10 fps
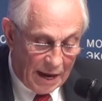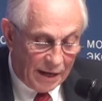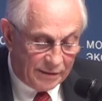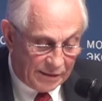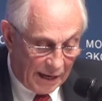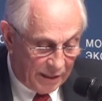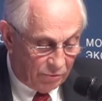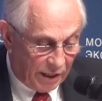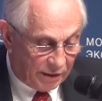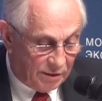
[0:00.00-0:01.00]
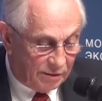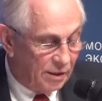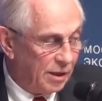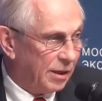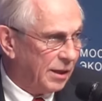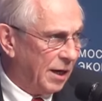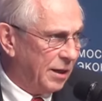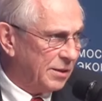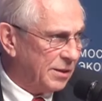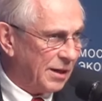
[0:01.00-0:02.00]
are directed
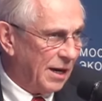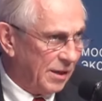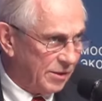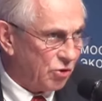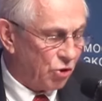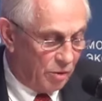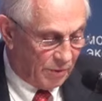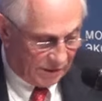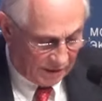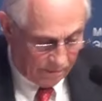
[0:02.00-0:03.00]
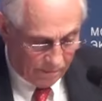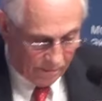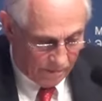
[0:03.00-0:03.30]
against us Germans.